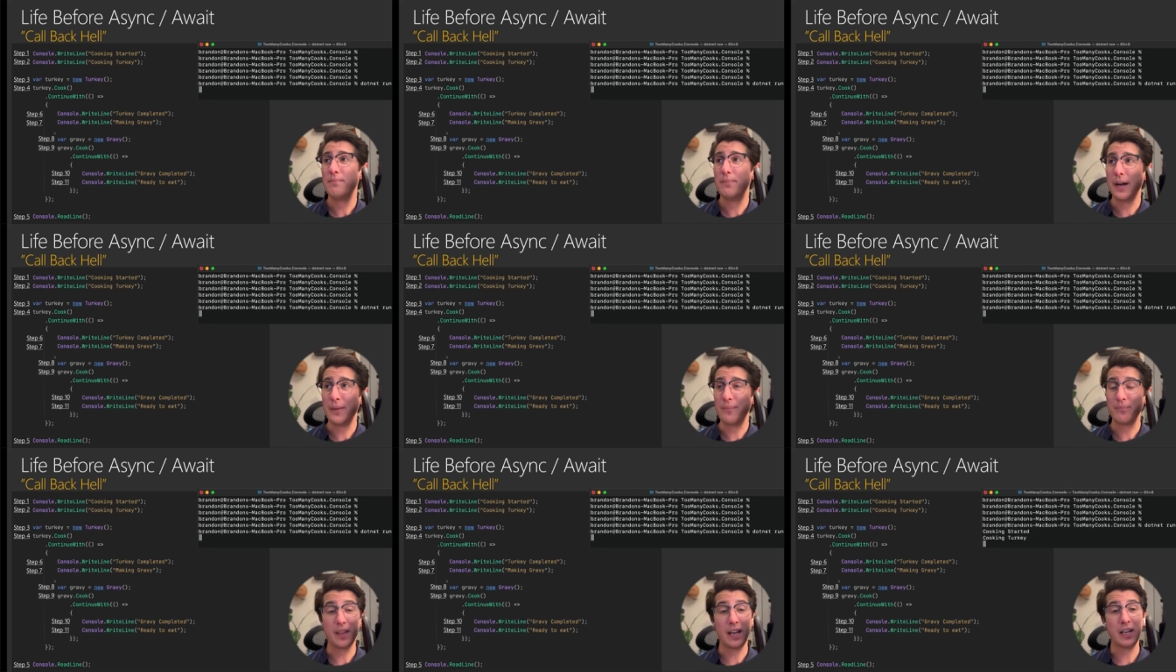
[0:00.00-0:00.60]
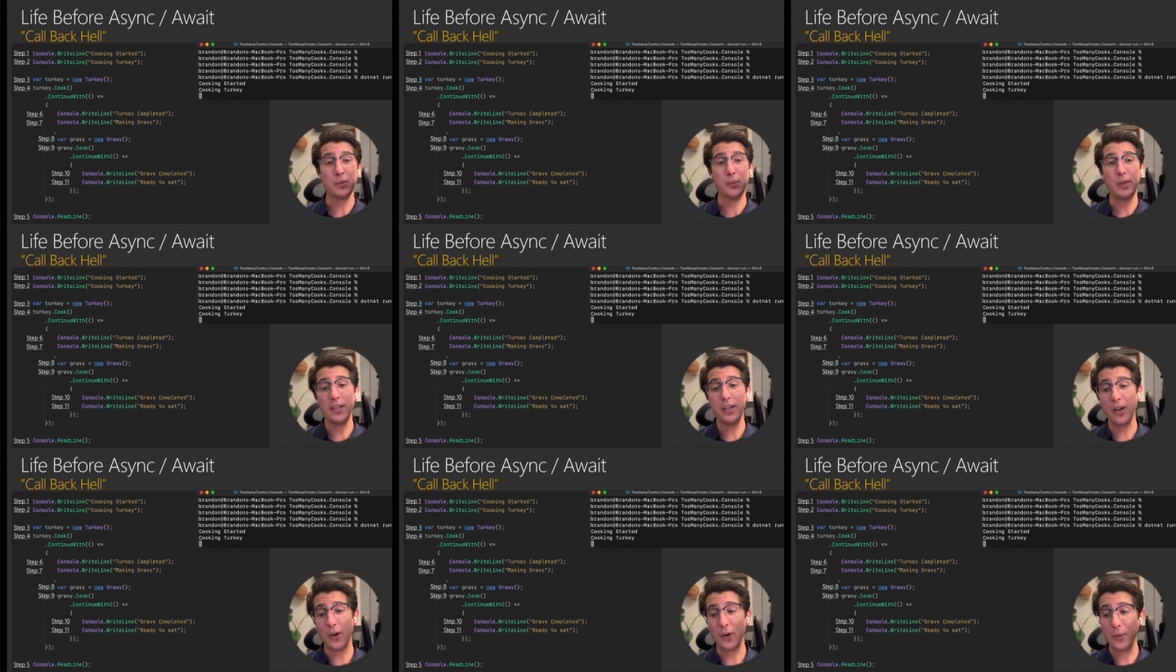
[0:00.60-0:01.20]
But as we
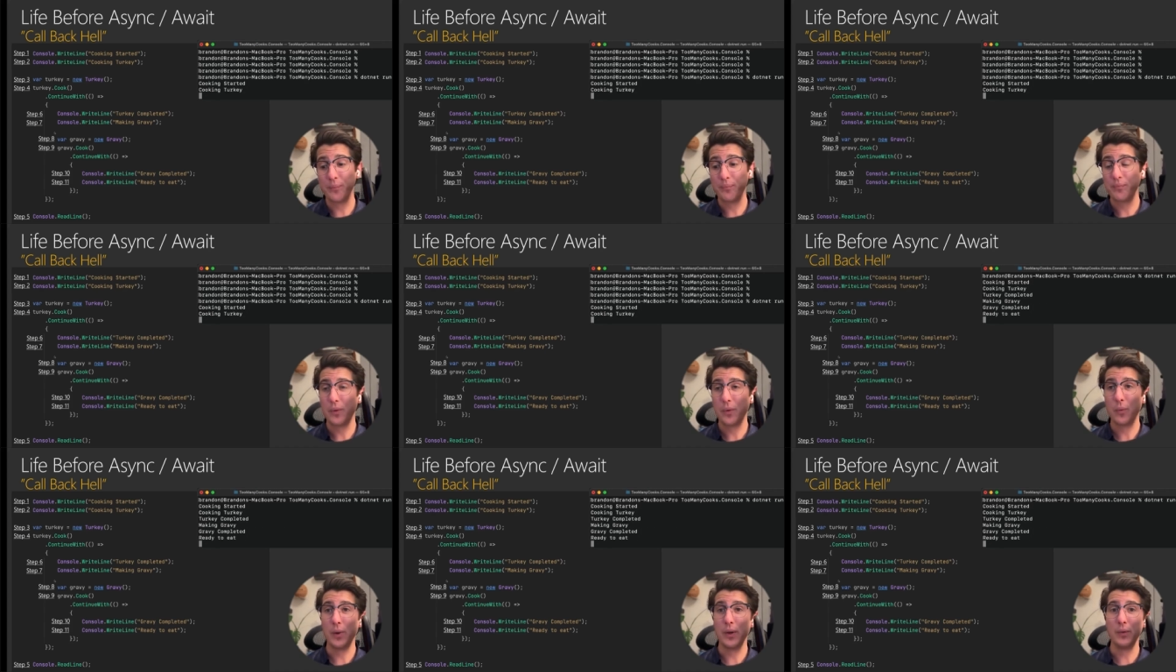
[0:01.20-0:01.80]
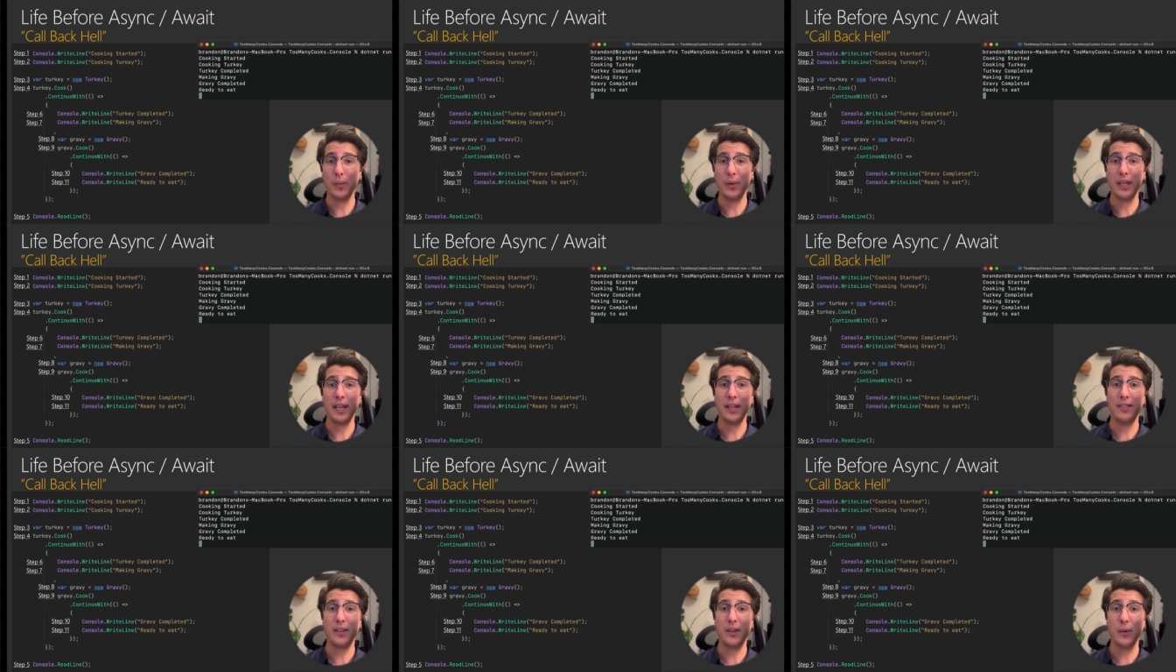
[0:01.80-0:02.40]
know, when we
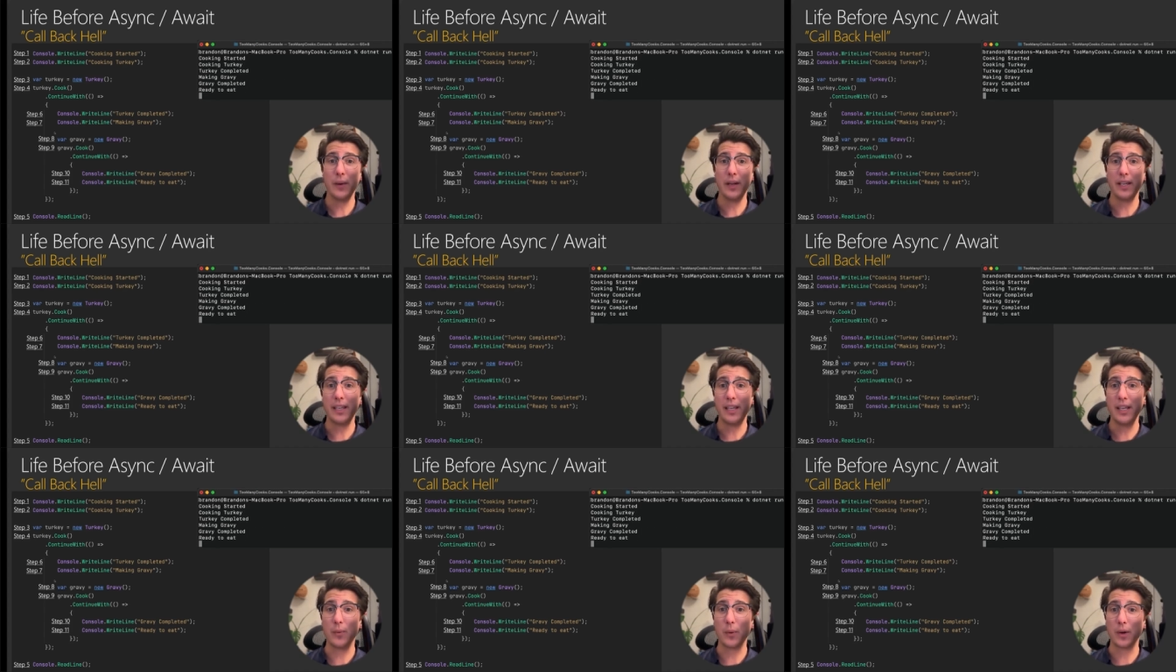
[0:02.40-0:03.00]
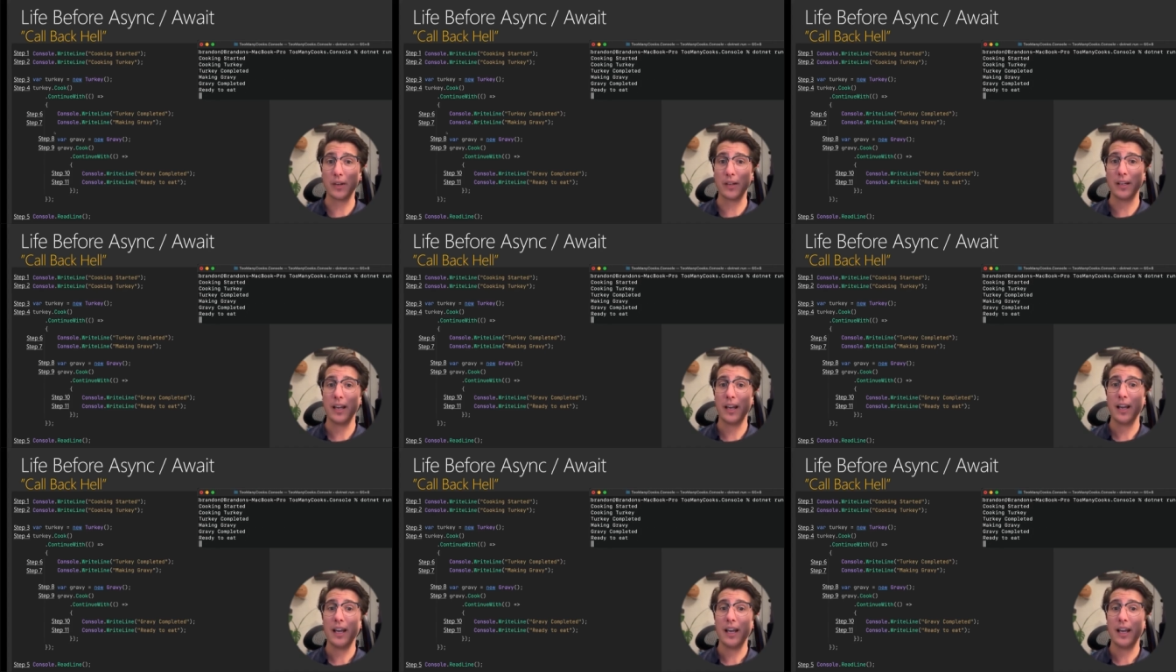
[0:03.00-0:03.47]
hit the await keyword,